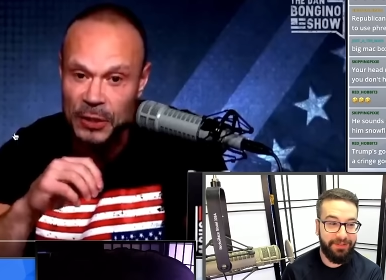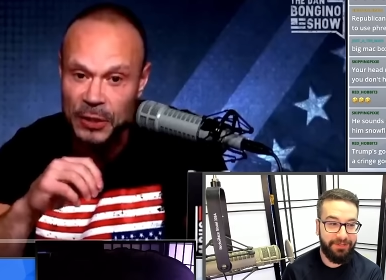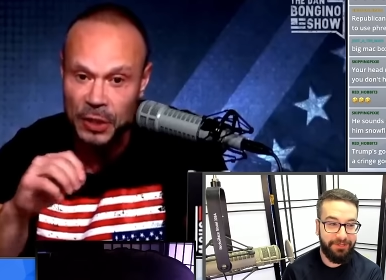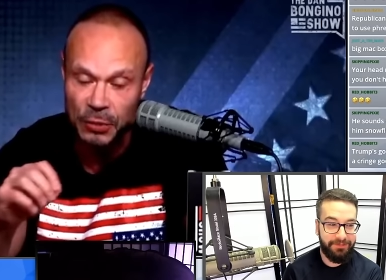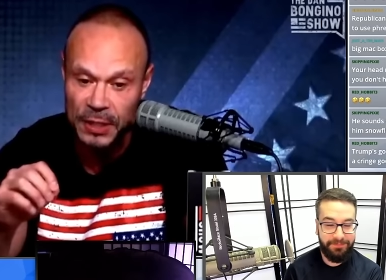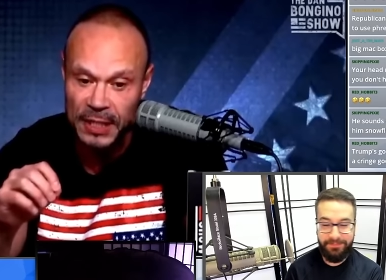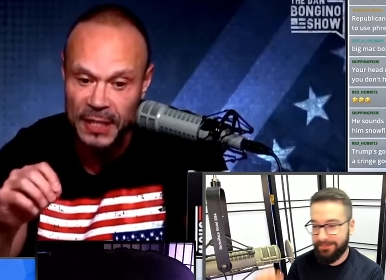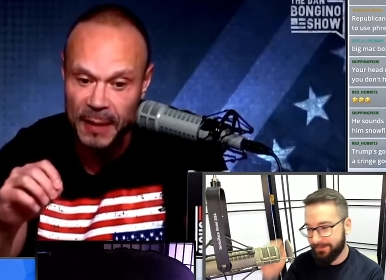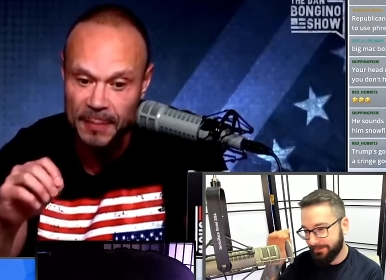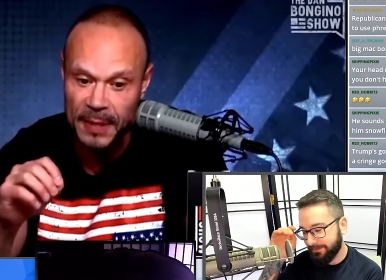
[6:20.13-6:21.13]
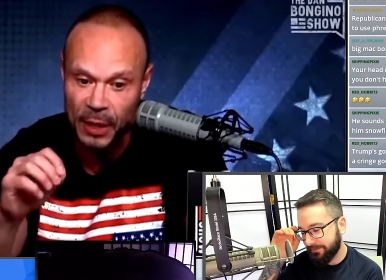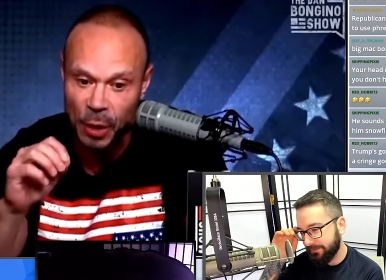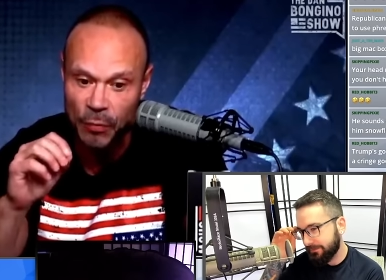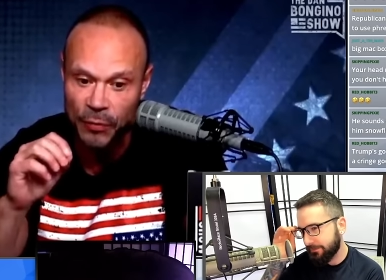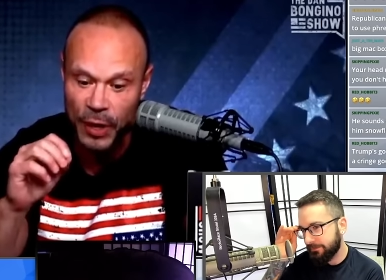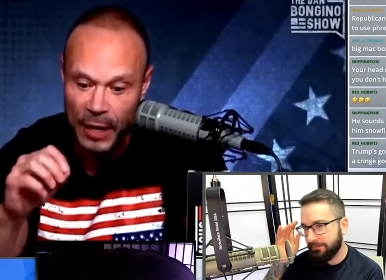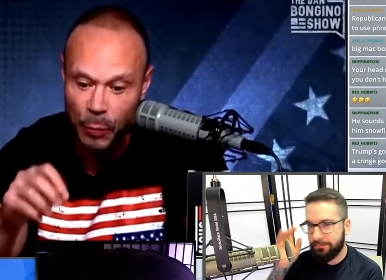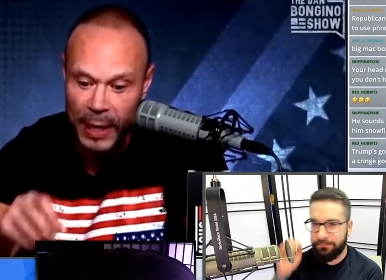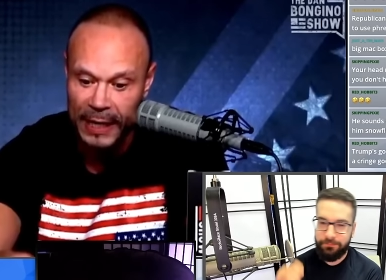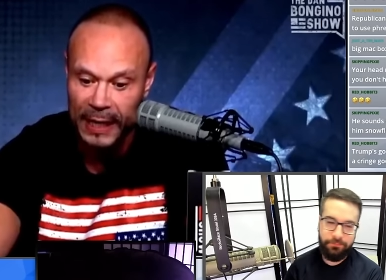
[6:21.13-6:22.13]
Speaker 1: This cutesy time being over
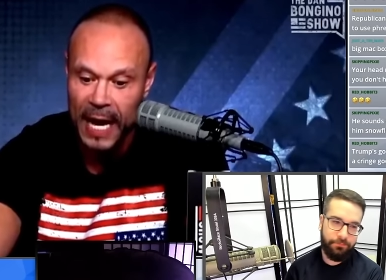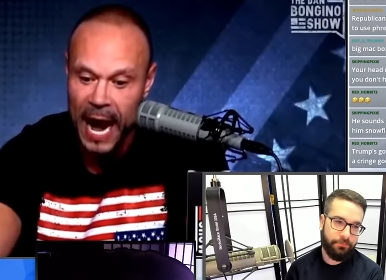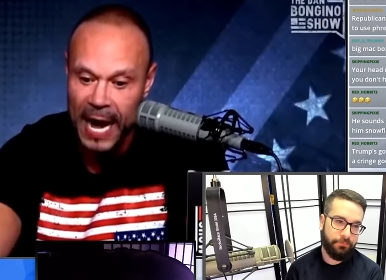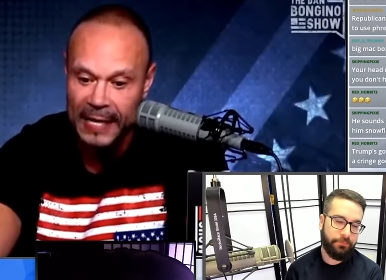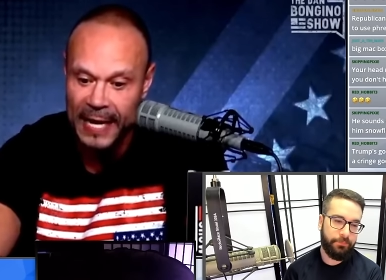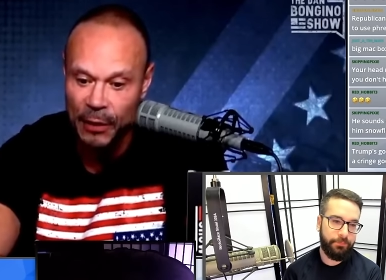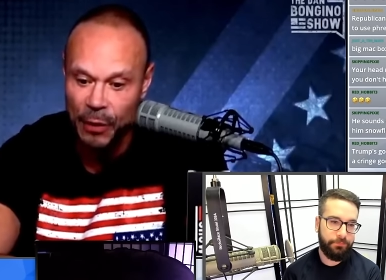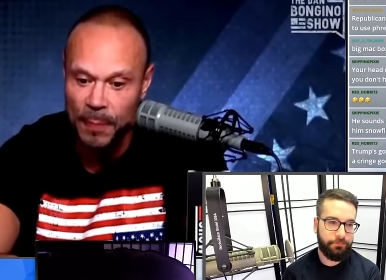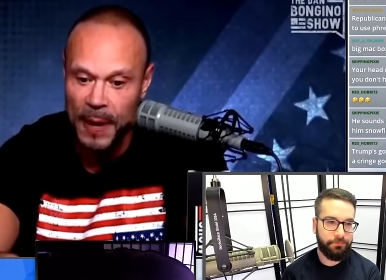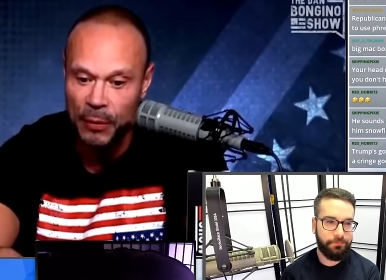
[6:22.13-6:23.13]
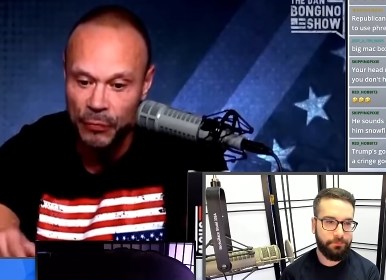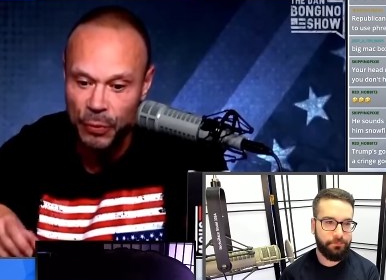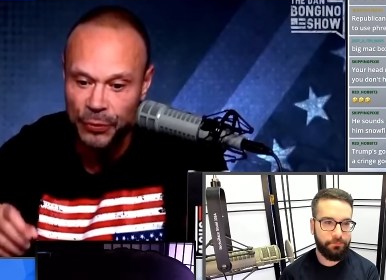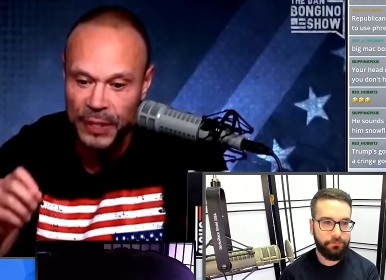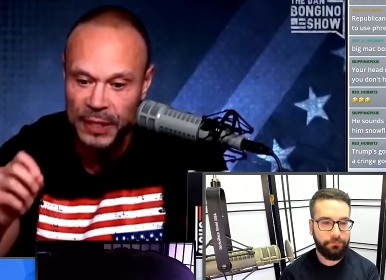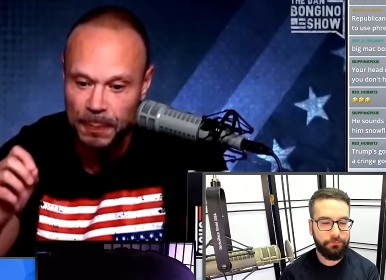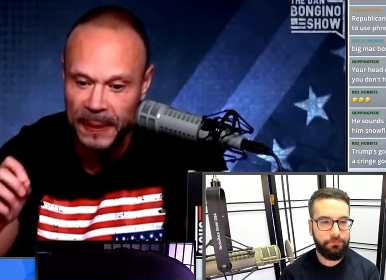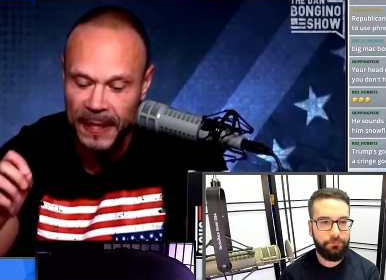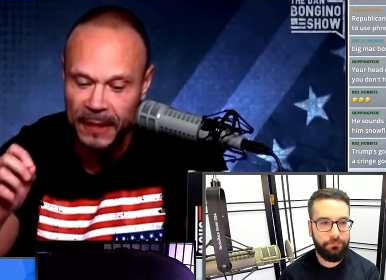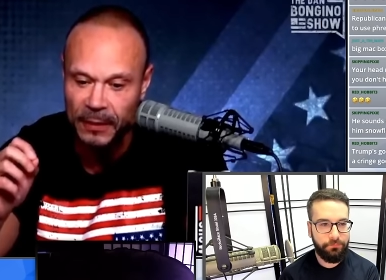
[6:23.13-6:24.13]
and winning. I care about ruthless
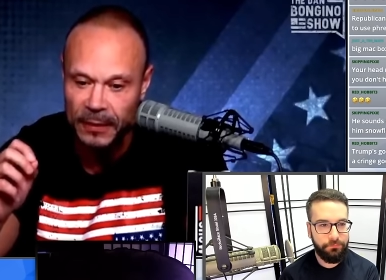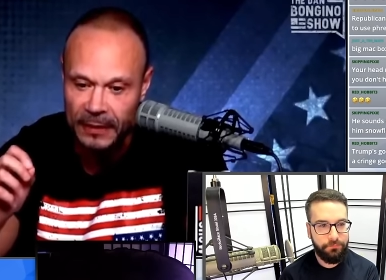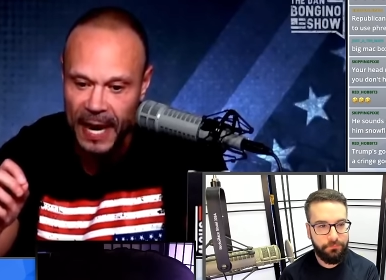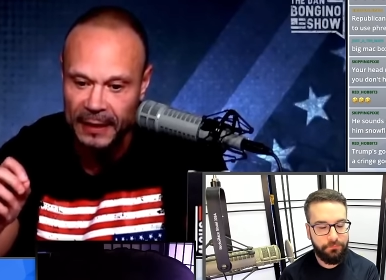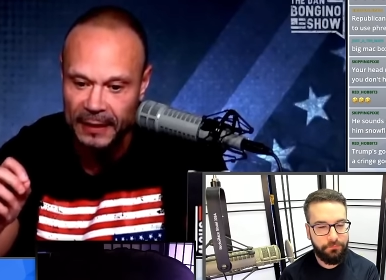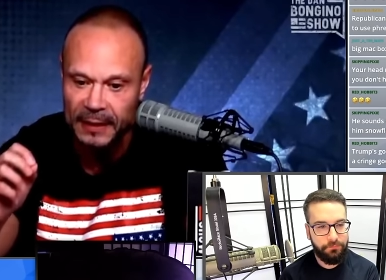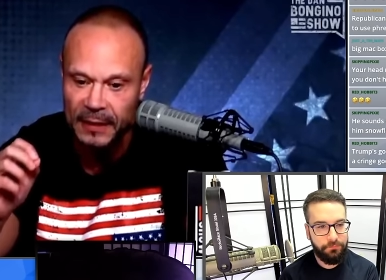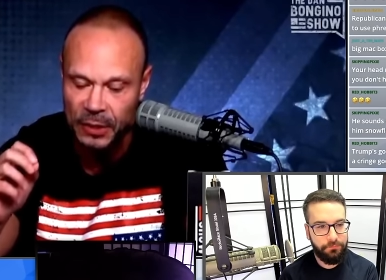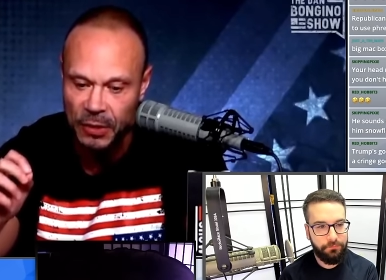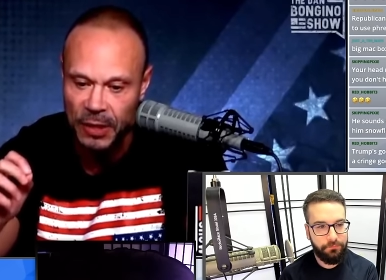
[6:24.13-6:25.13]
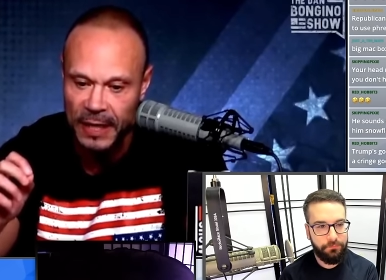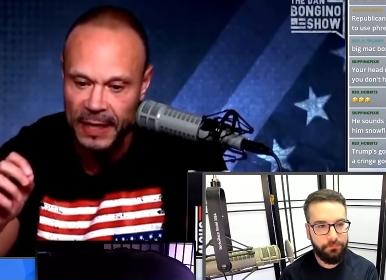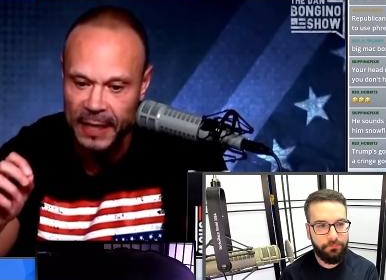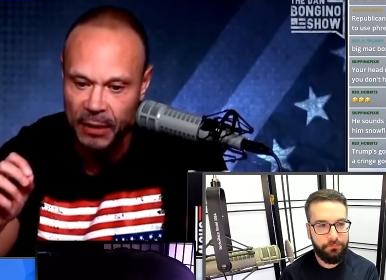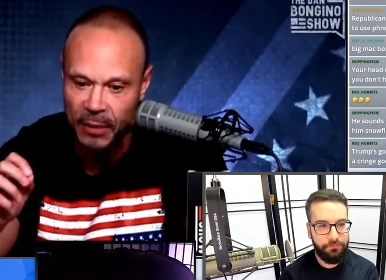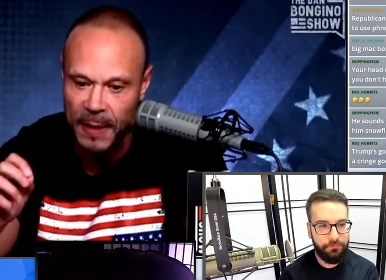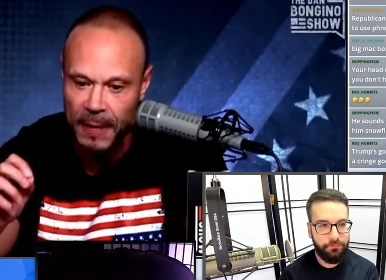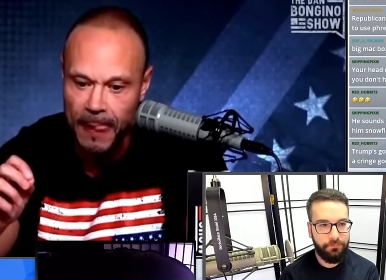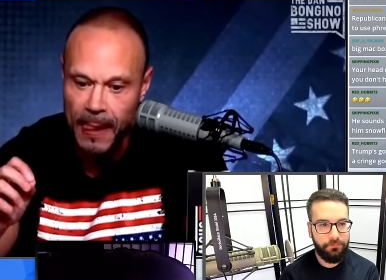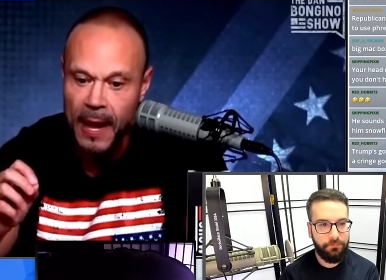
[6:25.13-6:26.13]
political tactics. That's all I care about.